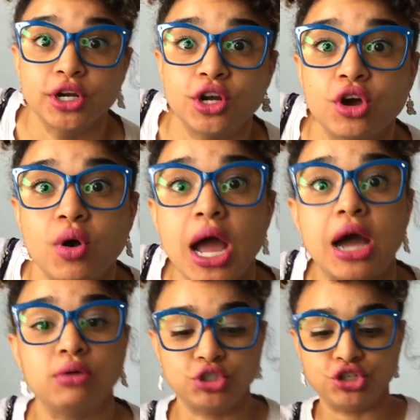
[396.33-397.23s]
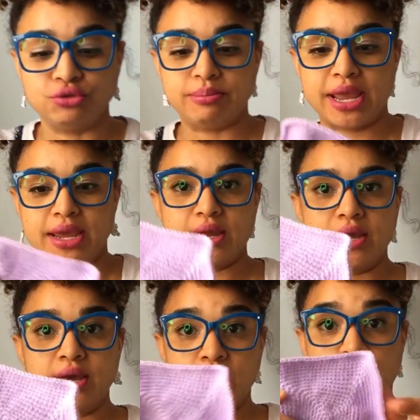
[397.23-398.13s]
to know how to make
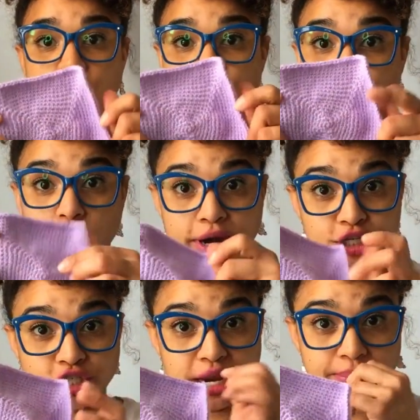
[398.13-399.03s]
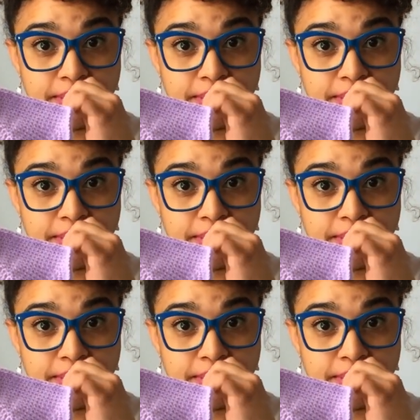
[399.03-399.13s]
a square shape?